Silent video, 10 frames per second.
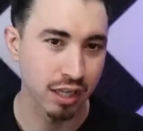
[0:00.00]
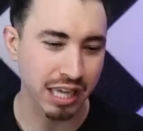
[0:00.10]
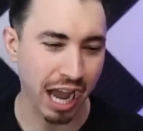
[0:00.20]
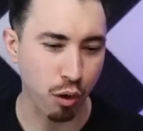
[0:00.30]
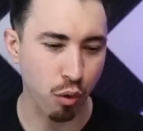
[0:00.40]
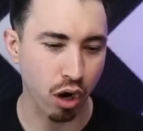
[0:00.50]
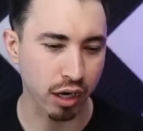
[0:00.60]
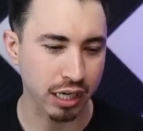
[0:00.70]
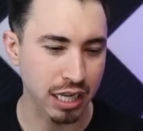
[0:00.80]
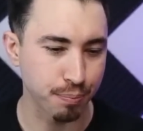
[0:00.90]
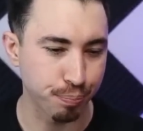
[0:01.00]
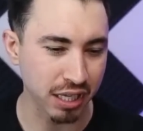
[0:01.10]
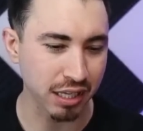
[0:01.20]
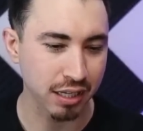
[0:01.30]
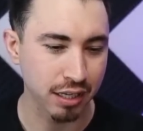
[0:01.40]
The Iowa Hawkeyes
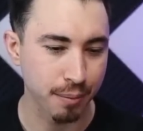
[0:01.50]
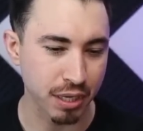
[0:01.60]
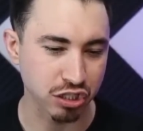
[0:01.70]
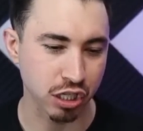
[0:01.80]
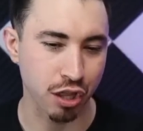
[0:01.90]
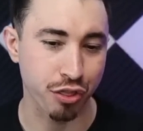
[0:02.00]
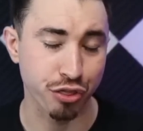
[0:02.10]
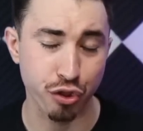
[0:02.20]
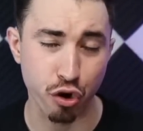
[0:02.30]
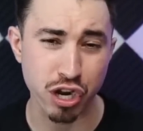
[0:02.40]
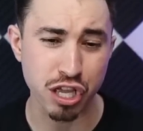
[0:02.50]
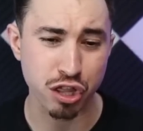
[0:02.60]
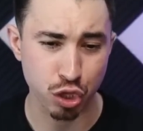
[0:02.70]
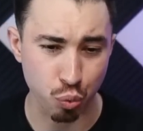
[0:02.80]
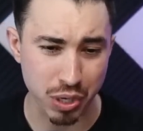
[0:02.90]
beat Michigan
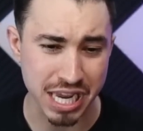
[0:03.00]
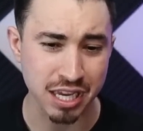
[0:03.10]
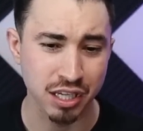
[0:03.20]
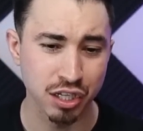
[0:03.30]
33-8.